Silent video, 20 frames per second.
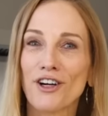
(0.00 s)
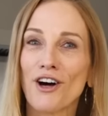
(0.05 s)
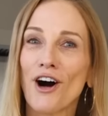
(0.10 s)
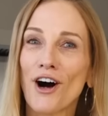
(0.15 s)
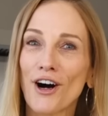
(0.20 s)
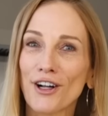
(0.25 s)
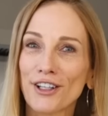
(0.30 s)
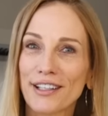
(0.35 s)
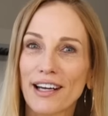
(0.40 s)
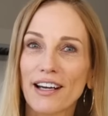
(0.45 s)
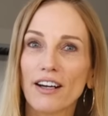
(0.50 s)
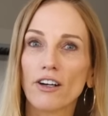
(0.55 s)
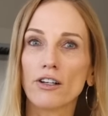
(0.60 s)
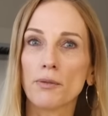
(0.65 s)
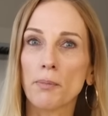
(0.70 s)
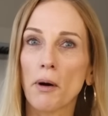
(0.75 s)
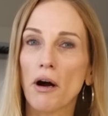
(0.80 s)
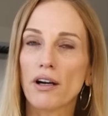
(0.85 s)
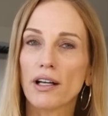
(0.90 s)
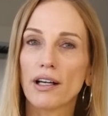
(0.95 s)
for a holiday or
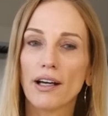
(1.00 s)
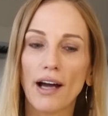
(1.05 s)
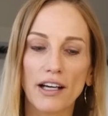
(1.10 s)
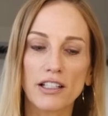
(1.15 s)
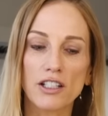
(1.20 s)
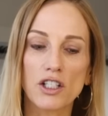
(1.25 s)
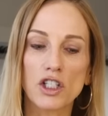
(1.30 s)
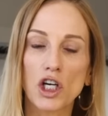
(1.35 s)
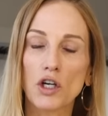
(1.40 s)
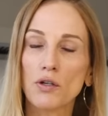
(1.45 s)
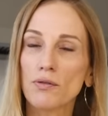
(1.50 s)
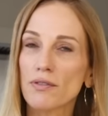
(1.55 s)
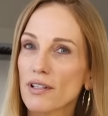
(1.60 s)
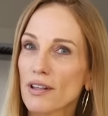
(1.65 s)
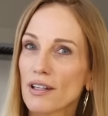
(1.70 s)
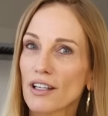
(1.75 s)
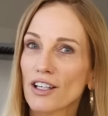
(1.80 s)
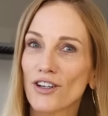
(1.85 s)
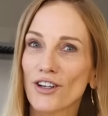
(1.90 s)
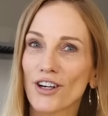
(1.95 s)
a party, I don't
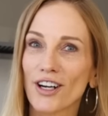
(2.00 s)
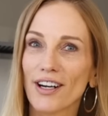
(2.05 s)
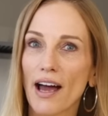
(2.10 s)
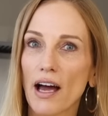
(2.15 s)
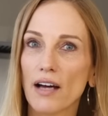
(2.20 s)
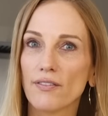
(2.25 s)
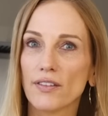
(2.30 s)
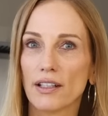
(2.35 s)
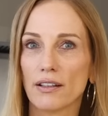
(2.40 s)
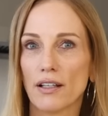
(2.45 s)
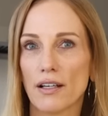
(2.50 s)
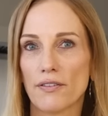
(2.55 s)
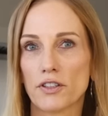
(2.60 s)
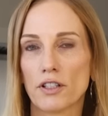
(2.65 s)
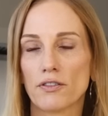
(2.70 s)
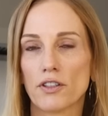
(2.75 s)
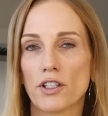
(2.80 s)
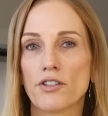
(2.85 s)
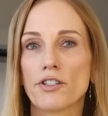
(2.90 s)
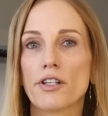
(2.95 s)
think you're gonna have any
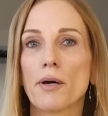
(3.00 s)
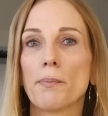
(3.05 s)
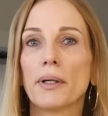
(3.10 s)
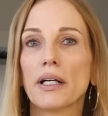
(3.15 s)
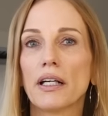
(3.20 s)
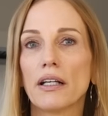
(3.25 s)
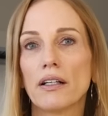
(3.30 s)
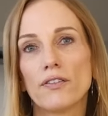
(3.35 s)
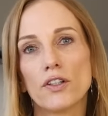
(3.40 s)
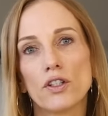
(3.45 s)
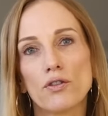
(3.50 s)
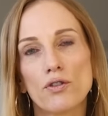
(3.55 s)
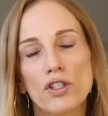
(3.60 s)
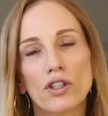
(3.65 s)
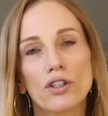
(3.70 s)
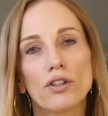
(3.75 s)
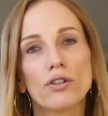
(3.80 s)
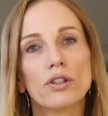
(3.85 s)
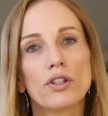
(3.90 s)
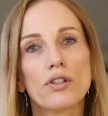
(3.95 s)
leftovers, but if you
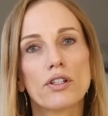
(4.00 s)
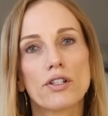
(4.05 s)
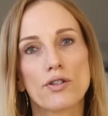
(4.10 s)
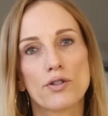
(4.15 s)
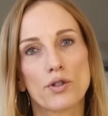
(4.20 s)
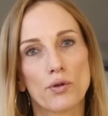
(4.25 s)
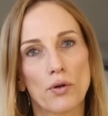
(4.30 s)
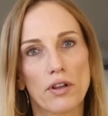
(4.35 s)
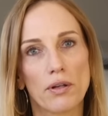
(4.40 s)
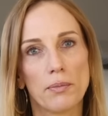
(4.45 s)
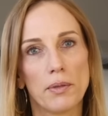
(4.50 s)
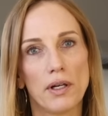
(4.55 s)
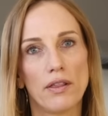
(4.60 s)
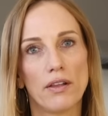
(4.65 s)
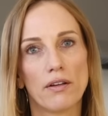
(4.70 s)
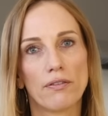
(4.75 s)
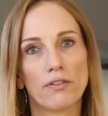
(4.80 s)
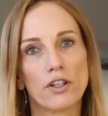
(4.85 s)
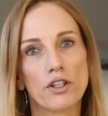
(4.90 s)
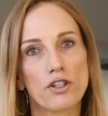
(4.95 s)
do, you can store them in
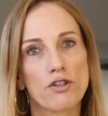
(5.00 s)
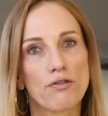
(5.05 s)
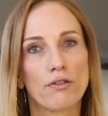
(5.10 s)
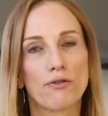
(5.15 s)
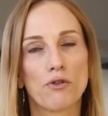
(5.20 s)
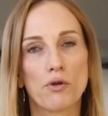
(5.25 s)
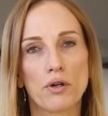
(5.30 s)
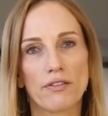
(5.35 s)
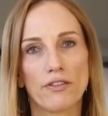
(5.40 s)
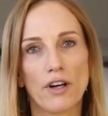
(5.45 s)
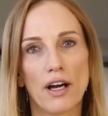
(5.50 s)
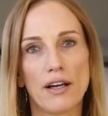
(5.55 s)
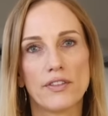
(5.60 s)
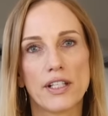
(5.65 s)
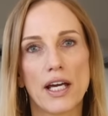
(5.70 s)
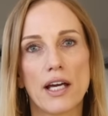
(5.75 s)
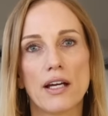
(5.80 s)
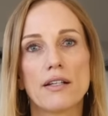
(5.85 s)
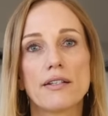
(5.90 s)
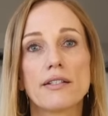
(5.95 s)
the fridge for four to five
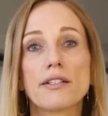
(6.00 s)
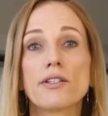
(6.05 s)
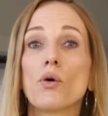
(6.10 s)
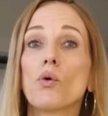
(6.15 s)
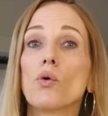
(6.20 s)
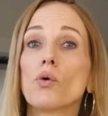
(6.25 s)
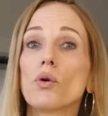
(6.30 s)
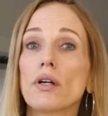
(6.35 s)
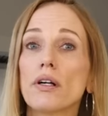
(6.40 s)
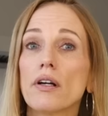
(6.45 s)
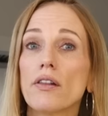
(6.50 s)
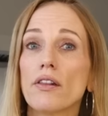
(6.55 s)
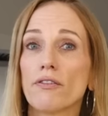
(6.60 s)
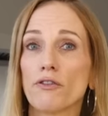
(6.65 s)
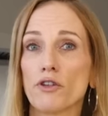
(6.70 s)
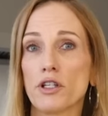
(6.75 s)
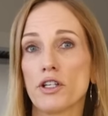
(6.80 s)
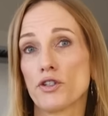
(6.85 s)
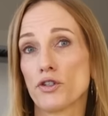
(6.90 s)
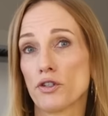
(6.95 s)
days or in the
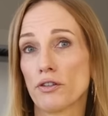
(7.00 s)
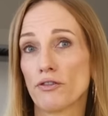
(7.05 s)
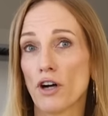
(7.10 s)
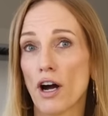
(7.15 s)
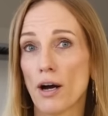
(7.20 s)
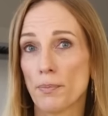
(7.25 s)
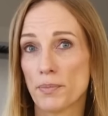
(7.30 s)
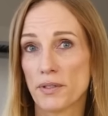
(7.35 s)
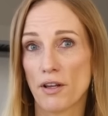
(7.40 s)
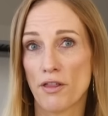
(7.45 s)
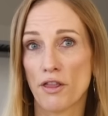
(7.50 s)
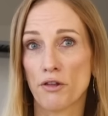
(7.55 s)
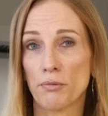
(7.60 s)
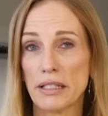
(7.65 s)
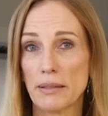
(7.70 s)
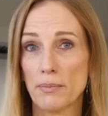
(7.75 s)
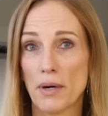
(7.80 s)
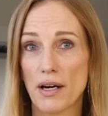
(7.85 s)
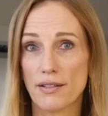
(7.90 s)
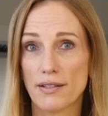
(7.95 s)
freezer for up to
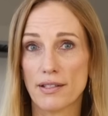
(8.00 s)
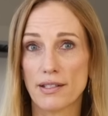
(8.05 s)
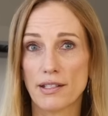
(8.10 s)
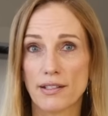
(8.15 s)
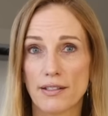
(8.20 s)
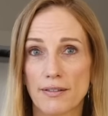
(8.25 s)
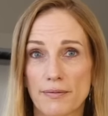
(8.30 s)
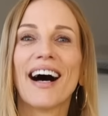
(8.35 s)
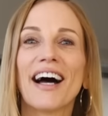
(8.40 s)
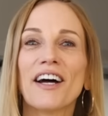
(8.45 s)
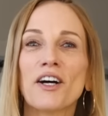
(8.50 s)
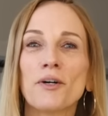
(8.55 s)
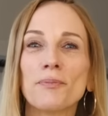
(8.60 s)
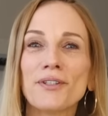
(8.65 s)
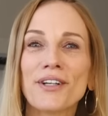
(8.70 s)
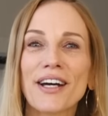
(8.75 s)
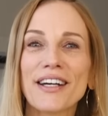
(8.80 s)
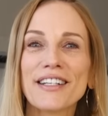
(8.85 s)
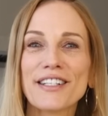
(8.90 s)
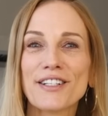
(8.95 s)
three months. I hope
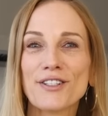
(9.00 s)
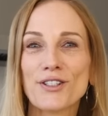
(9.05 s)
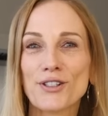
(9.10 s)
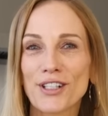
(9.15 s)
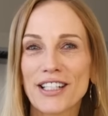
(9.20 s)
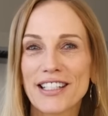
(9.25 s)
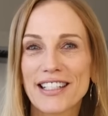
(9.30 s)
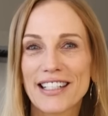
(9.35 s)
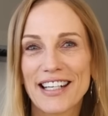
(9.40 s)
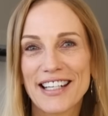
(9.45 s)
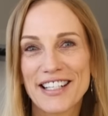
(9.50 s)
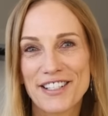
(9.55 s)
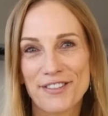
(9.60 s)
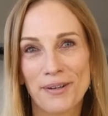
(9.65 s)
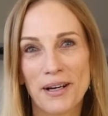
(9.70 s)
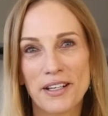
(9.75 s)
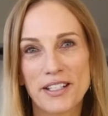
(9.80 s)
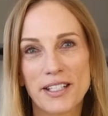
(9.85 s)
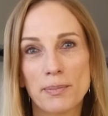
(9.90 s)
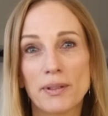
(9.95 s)
you guys enjoyed today's
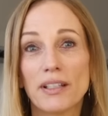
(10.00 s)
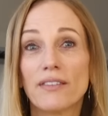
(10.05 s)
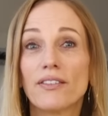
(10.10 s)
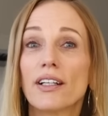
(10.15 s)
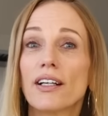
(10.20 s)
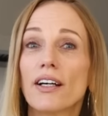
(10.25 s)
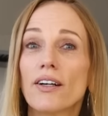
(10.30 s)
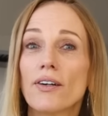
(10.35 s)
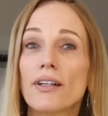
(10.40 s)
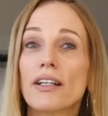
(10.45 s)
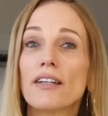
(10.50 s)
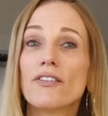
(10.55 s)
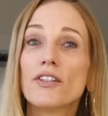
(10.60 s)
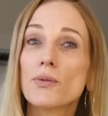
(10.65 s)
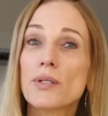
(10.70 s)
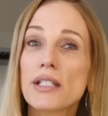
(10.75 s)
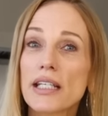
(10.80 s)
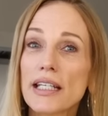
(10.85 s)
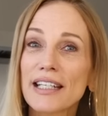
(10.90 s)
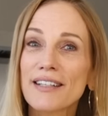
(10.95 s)
recipe video, and if
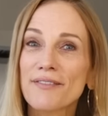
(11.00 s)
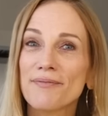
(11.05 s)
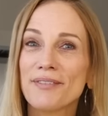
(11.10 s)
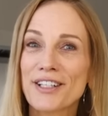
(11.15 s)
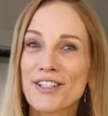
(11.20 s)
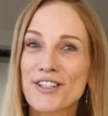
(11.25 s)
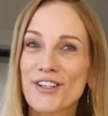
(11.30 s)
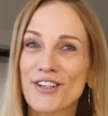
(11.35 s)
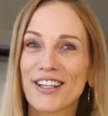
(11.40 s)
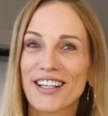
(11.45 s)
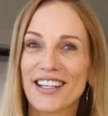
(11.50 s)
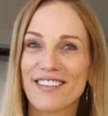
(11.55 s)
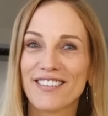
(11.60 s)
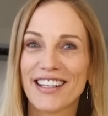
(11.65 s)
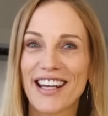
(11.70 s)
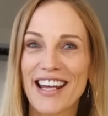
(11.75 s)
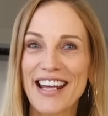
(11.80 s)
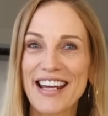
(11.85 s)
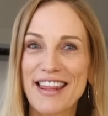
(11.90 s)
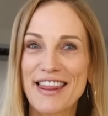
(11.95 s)
you did, make sure to give
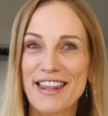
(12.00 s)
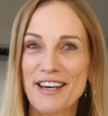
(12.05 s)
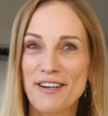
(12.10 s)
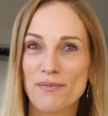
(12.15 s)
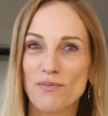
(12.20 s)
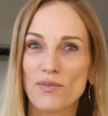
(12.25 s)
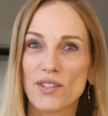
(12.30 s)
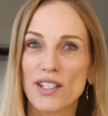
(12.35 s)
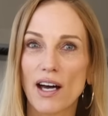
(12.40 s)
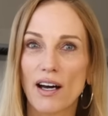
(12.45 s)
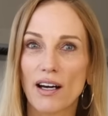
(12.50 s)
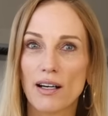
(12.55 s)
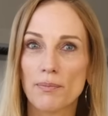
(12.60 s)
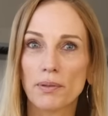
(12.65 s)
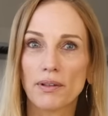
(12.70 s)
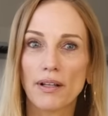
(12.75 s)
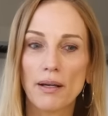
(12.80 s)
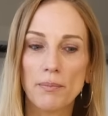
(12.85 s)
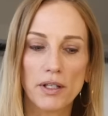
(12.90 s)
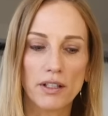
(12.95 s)
it a thumbs
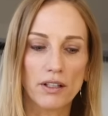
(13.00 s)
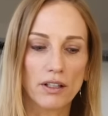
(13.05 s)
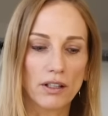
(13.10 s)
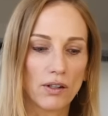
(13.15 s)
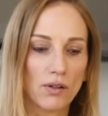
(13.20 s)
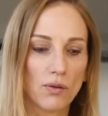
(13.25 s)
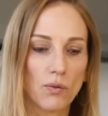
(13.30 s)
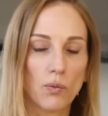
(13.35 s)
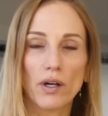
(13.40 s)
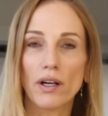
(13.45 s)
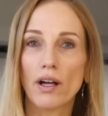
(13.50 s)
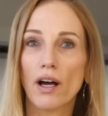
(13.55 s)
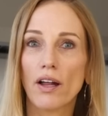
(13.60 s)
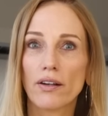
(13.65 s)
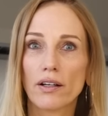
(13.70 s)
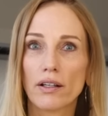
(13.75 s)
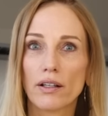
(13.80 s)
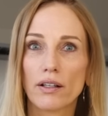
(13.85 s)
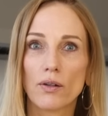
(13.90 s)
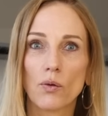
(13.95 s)
up. Let me know what
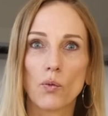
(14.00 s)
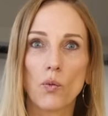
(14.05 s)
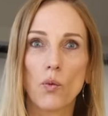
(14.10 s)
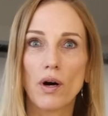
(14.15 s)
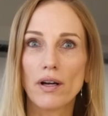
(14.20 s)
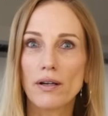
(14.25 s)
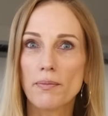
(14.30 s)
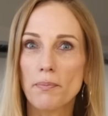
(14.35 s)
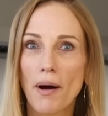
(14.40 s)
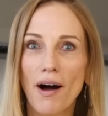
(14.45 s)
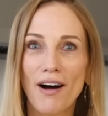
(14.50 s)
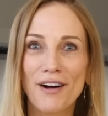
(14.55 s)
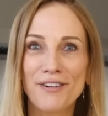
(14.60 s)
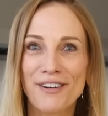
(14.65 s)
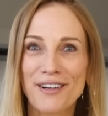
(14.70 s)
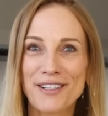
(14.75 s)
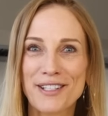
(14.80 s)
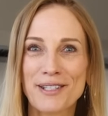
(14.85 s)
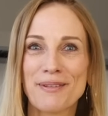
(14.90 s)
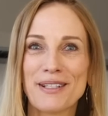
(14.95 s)
other one-pot
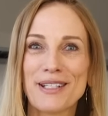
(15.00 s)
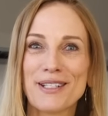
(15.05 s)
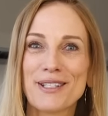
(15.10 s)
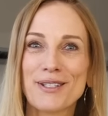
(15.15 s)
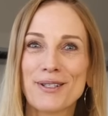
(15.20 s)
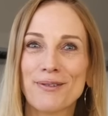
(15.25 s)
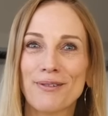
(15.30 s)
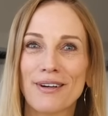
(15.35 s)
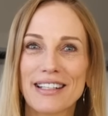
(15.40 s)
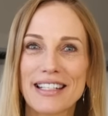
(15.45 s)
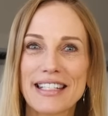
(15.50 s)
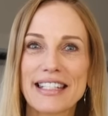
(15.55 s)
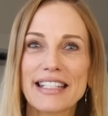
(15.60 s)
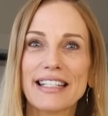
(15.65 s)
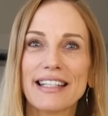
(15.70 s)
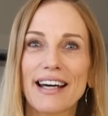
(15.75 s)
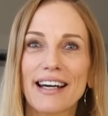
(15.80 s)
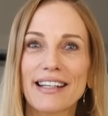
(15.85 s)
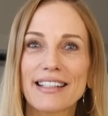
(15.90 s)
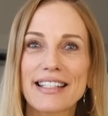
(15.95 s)
recipes you wanna
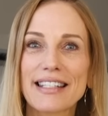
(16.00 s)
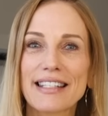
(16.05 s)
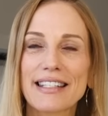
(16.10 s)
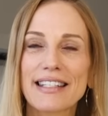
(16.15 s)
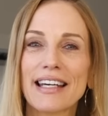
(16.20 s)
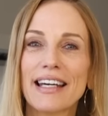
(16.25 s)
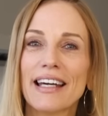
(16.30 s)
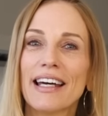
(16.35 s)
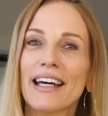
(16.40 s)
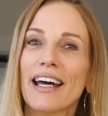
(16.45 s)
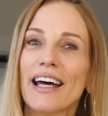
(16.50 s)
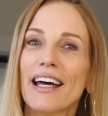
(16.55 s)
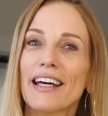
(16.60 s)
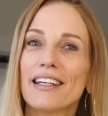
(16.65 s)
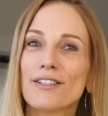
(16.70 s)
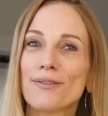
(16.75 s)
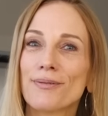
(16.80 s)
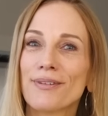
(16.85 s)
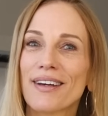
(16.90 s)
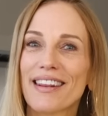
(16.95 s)
see next,
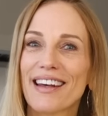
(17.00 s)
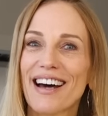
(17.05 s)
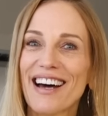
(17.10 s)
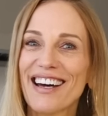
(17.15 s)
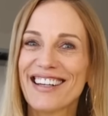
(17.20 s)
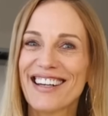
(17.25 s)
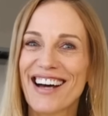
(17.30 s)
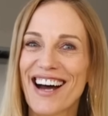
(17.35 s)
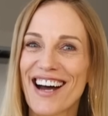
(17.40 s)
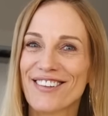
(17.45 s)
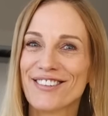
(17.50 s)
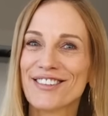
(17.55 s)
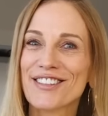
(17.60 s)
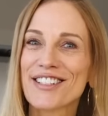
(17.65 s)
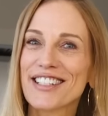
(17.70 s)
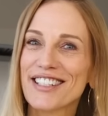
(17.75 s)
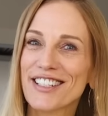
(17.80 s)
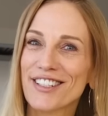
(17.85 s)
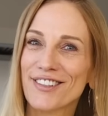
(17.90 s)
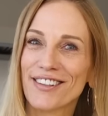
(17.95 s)
and with that, I will
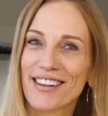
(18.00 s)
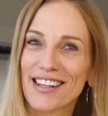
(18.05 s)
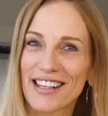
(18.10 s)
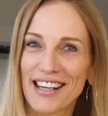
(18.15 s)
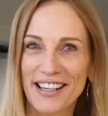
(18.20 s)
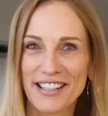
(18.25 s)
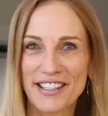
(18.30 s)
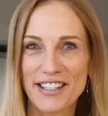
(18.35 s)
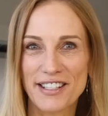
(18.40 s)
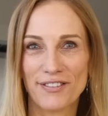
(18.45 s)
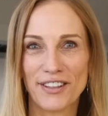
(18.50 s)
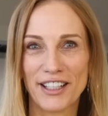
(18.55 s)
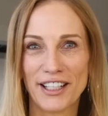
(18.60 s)
see you in the next